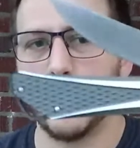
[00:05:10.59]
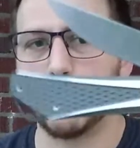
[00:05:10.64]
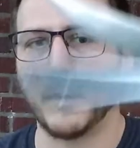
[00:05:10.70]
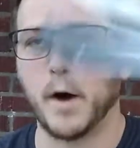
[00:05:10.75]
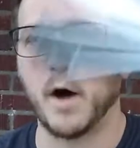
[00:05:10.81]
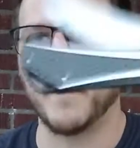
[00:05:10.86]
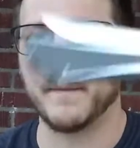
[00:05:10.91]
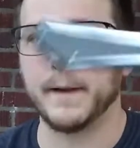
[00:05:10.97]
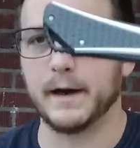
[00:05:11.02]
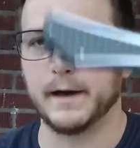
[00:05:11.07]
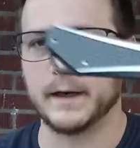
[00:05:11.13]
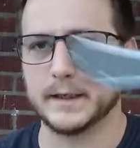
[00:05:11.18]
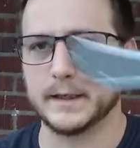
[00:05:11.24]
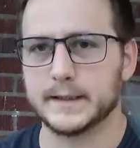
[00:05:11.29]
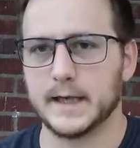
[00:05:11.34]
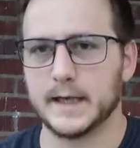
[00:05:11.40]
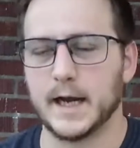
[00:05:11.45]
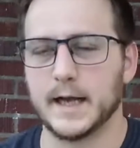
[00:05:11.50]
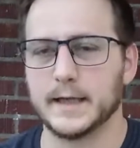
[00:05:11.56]
ball bearing
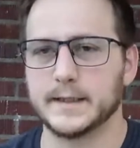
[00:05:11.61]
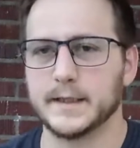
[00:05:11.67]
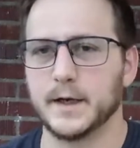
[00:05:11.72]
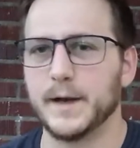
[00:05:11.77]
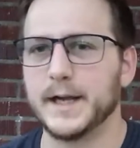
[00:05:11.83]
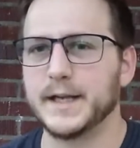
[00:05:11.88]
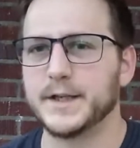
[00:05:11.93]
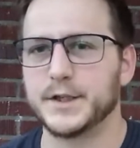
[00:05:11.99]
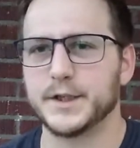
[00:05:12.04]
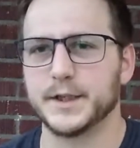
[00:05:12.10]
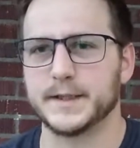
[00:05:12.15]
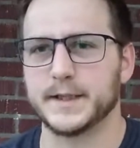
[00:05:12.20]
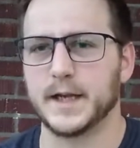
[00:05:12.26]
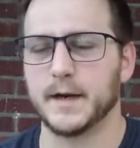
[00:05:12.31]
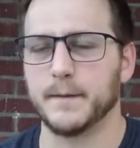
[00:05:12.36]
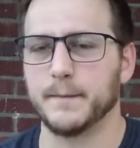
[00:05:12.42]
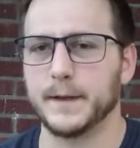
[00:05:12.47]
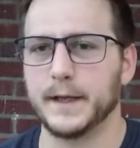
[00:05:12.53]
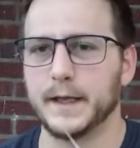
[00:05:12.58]
design, so it's just
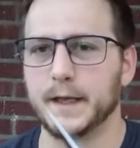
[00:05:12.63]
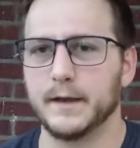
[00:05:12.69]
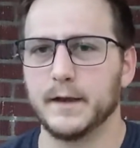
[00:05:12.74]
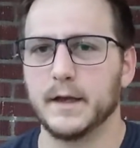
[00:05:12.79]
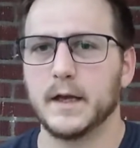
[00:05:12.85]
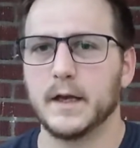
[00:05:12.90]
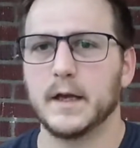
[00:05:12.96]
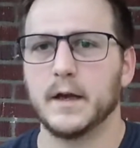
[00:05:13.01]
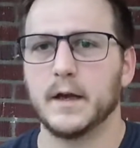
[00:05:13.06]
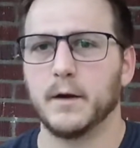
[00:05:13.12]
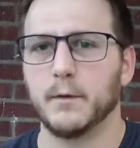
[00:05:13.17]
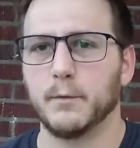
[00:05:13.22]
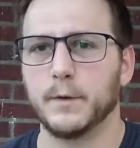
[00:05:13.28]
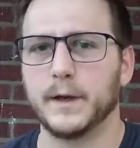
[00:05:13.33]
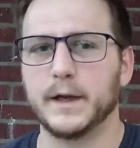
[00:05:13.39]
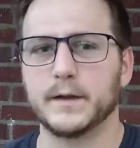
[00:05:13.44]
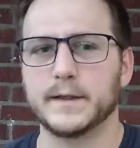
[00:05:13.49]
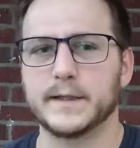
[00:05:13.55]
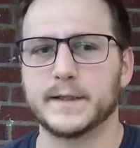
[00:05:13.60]
going to be
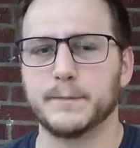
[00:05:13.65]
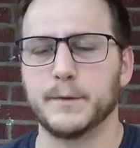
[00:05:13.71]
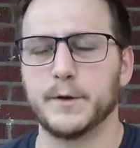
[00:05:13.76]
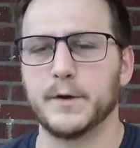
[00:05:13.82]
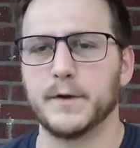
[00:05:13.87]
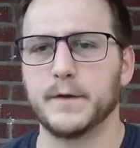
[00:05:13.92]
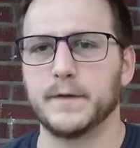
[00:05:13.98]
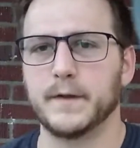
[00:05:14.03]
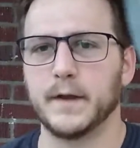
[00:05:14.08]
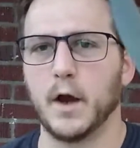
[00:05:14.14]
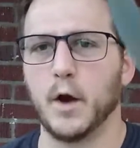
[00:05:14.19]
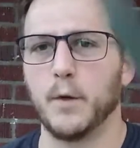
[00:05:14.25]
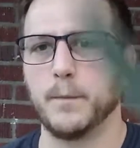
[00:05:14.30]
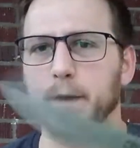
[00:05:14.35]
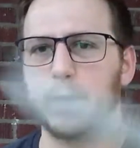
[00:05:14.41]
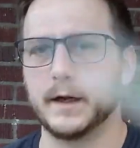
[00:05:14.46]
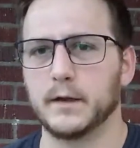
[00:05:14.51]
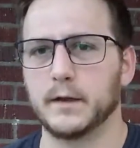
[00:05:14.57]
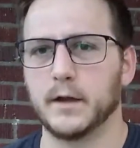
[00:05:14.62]
real smooth to
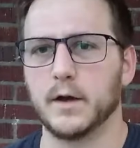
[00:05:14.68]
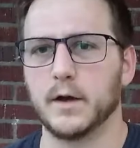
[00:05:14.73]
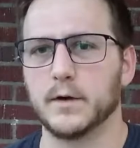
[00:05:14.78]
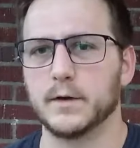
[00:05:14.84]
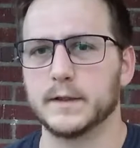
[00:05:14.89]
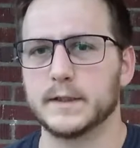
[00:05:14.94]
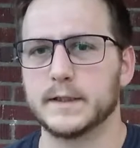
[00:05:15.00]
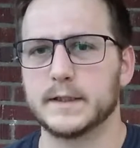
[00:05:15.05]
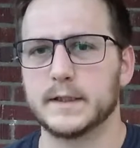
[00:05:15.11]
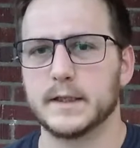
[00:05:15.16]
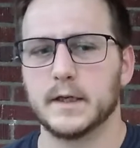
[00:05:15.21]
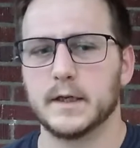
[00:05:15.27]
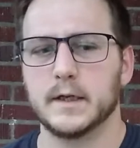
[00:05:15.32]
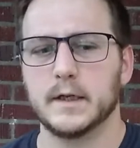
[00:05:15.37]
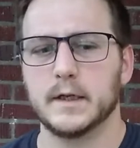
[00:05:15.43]
open and close.